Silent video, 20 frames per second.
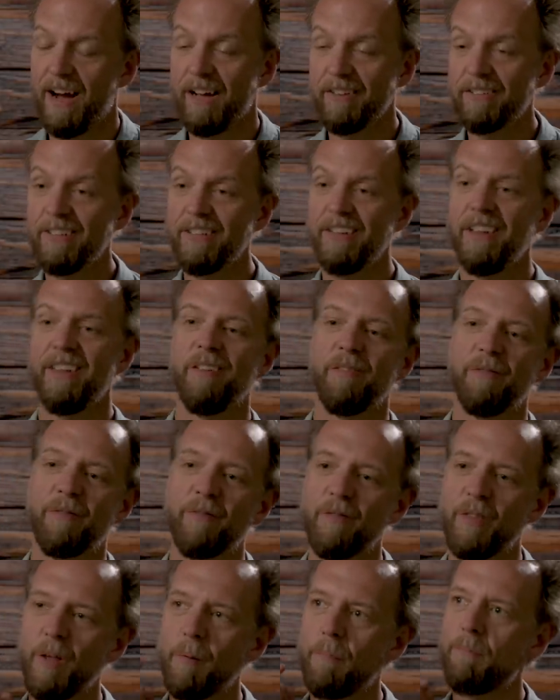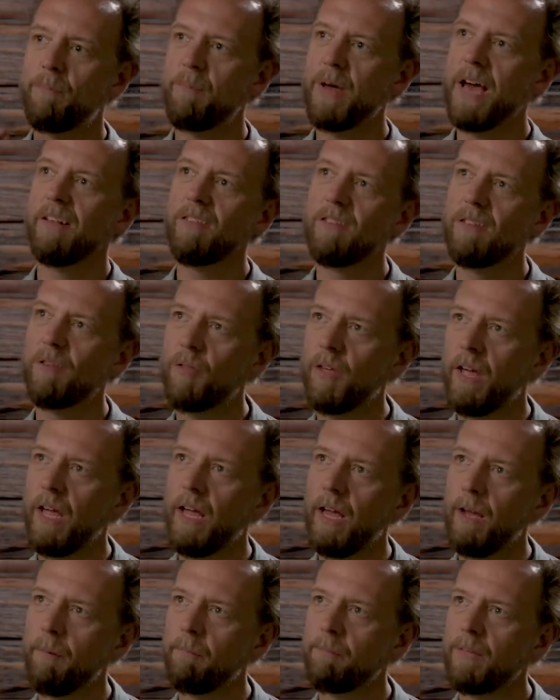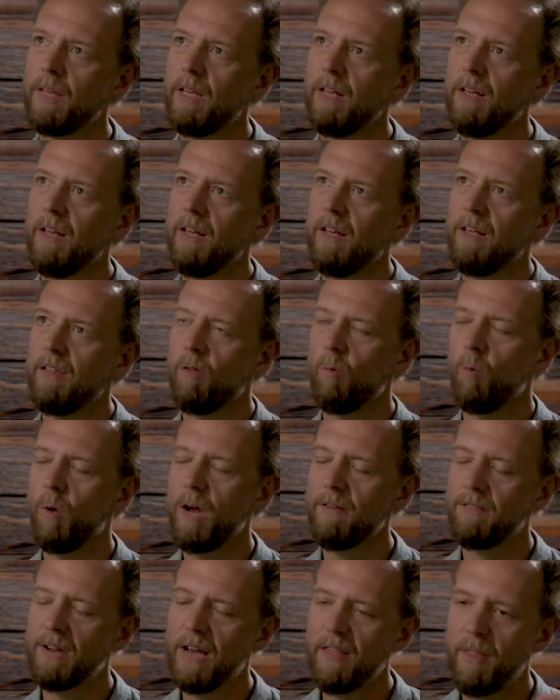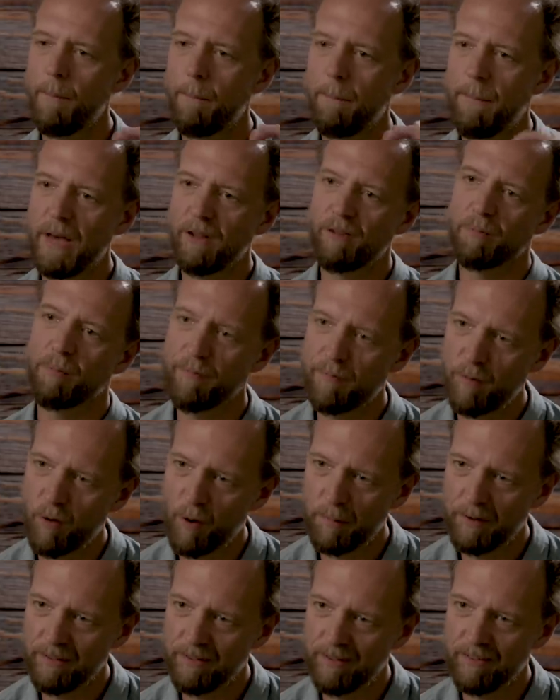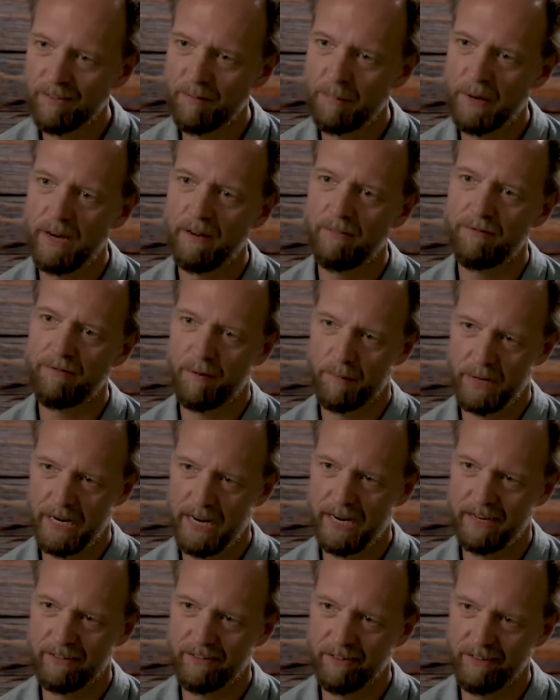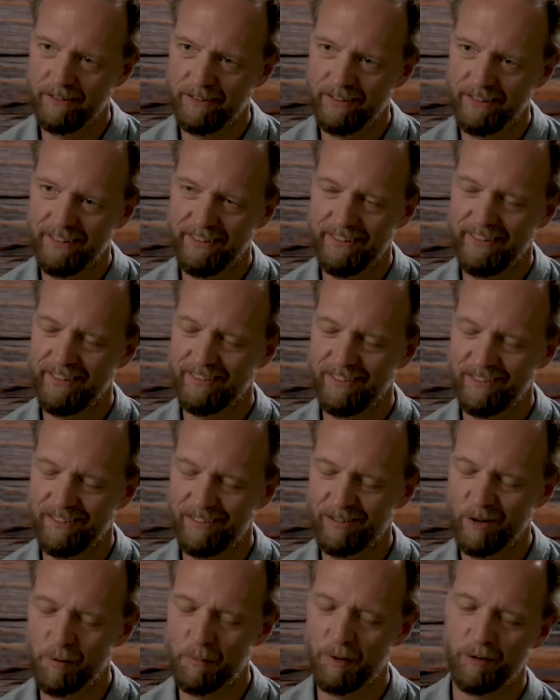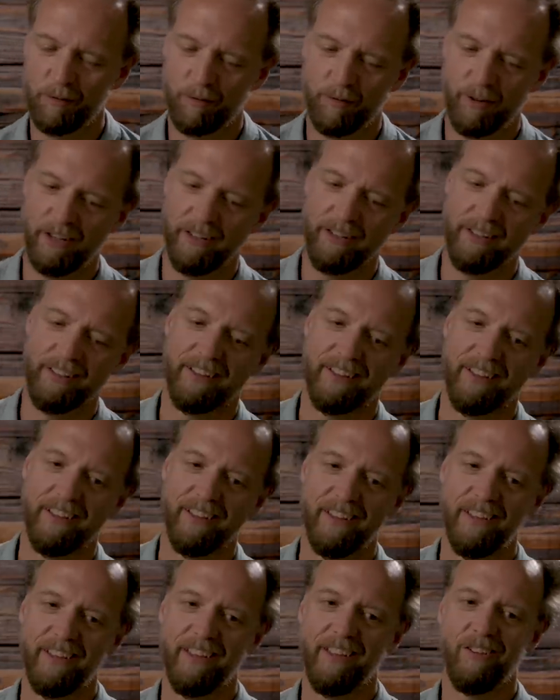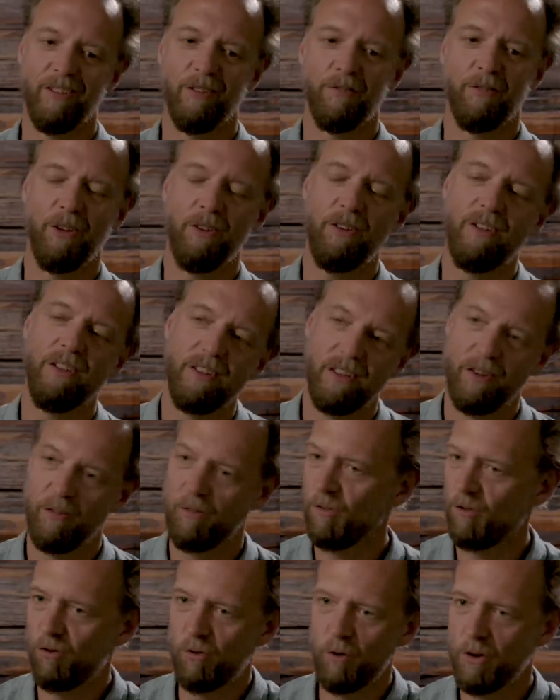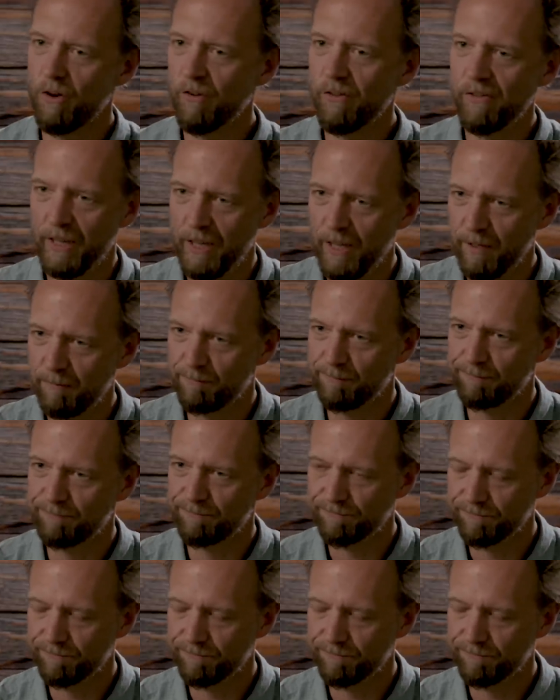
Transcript: I'll tell you the best thing, the way I've gotten the best performances from an actor, and this is so much fun, is if you shoot your scene,